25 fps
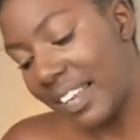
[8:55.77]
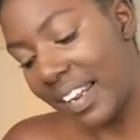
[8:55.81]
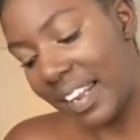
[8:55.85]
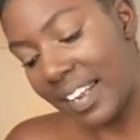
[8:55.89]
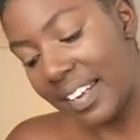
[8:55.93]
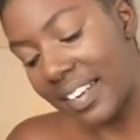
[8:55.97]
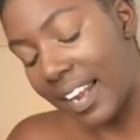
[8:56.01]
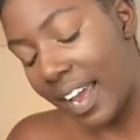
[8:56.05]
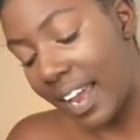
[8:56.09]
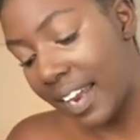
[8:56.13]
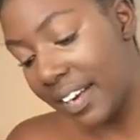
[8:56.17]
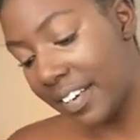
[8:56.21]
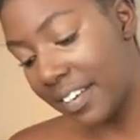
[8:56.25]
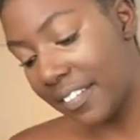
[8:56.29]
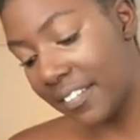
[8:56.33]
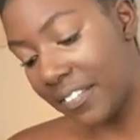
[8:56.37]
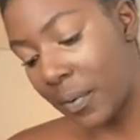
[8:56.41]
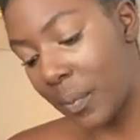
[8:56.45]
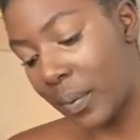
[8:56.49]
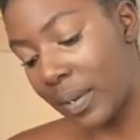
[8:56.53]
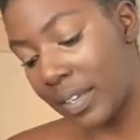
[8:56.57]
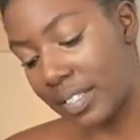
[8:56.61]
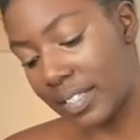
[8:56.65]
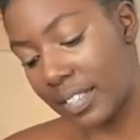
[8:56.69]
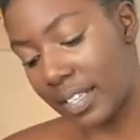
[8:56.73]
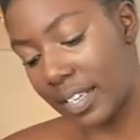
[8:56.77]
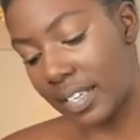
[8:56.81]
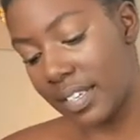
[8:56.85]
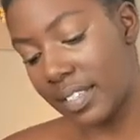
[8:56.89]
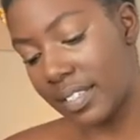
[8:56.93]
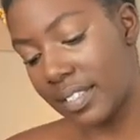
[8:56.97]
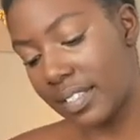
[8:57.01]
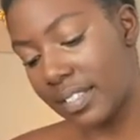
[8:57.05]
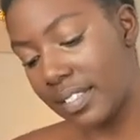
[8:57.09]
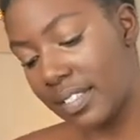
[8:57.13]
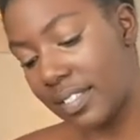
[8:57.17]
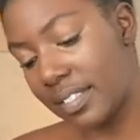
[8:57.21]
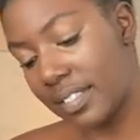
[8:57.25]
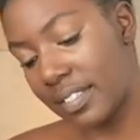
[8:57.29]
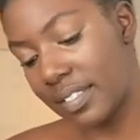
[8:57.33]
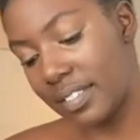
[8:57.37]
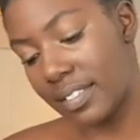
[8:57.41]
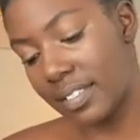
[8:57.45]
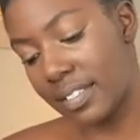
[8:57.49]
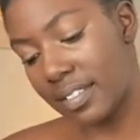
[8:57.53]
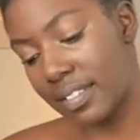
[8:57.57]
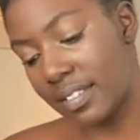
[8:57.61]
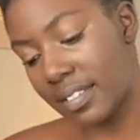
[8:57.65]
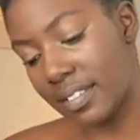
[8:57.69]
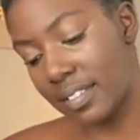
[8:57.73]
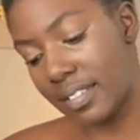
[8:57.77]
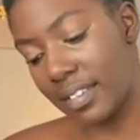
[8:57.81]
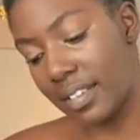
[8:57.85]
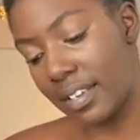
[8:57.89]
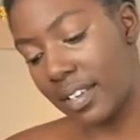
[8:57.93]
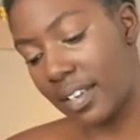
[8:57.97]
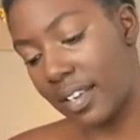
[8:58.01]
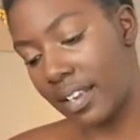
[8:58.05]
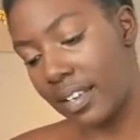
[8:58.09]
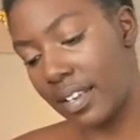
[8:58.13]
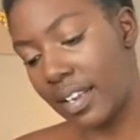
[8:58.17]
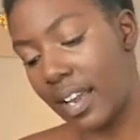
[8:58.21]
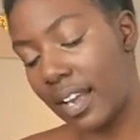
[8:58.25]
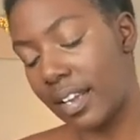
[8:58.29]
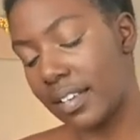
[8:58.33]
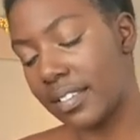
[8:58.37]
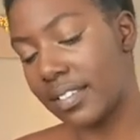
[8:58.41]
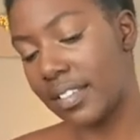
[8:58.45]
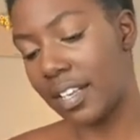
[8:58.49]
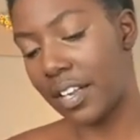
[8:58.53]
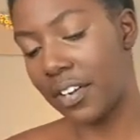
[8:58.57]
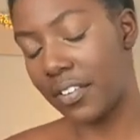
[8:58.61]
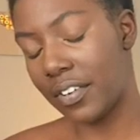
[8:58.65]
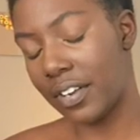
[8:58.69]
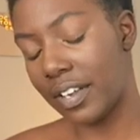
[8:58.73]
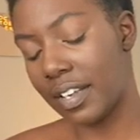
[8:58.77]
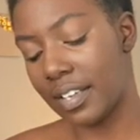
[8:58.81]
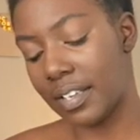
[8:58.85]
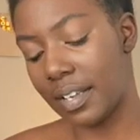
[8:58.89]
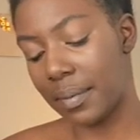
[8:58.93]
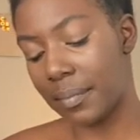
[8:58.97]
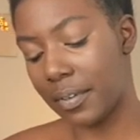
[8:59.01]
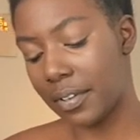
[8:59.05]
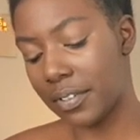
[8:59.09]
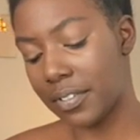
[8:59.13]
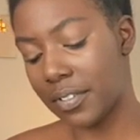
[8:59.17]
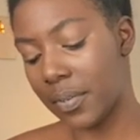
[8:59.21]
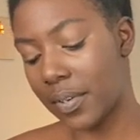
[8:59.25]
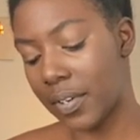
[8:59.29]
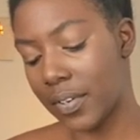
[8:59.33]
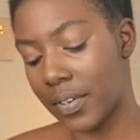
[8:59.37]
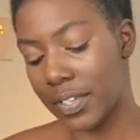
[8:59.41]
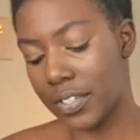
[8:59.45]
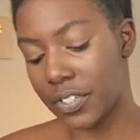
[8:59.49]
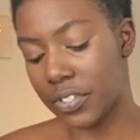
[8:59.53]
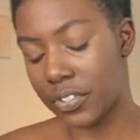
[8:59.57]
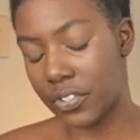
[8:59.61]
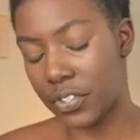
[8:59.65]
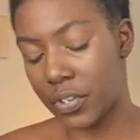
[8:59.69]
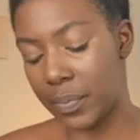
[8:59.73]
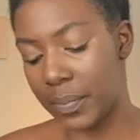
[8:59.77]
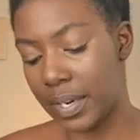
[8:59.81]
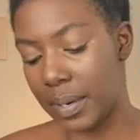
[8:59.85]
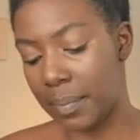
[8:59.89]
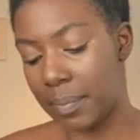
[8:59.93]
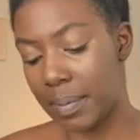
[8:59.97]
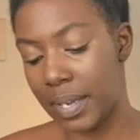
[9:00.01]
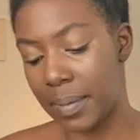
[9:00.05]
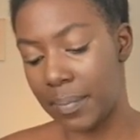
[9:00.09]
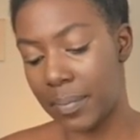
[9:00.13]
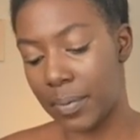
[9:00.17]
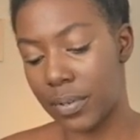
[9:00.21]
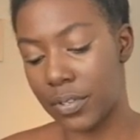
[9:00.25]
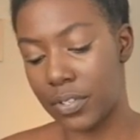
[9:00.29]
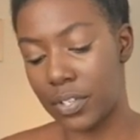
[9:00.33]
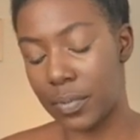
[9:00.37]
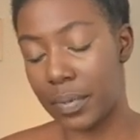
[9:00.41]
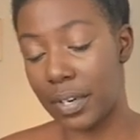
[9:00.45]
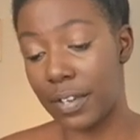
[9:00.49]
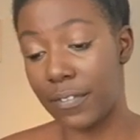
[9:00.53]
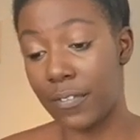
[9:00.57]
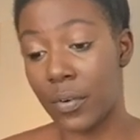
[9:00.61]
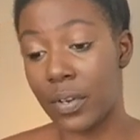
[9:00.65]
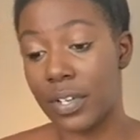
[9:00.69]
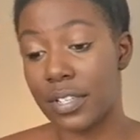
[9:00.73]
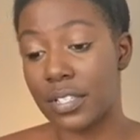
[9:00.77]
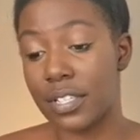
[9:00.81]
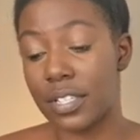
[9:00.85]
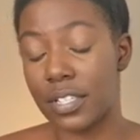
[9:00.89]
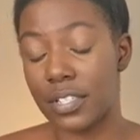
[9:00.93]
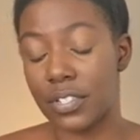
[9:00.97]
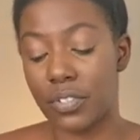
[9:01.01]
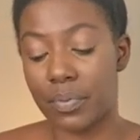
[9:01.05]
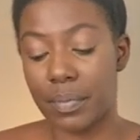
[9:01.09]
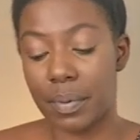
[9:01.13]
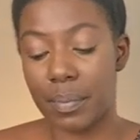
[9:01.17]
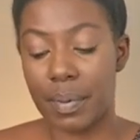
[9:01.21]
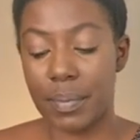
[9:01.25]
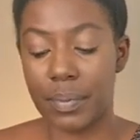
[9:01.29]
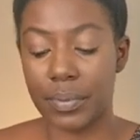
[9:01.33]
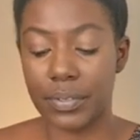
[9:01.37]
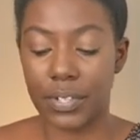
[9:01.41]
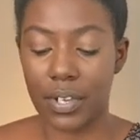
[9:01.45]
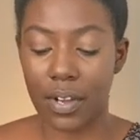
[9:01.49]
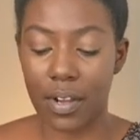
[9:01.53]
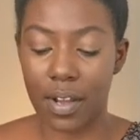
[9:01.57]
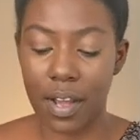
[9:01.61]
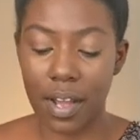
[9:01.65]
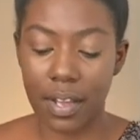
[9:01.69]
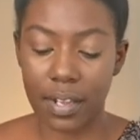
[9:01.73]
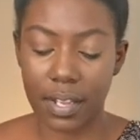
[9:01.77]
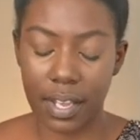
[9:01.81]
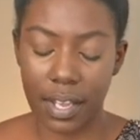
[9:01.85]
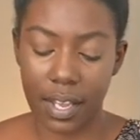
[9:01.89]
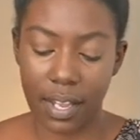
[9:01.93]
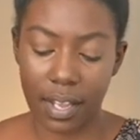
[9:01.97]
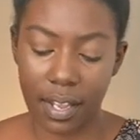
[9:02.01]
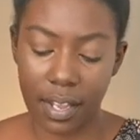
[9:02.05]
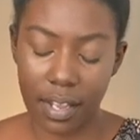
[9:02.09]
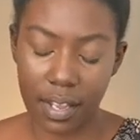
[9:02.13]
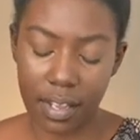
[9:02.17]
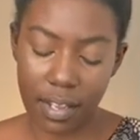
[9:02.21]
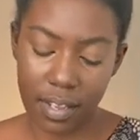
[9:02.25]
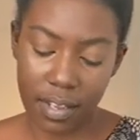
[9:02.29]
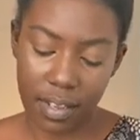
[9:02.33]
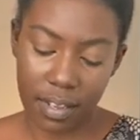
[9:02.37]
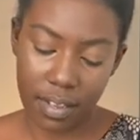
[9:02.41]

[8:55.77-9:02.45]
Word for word: Nine of Voices. And yeah, stuttering. I'm also hearing just too many people, too many voices, too many people talking.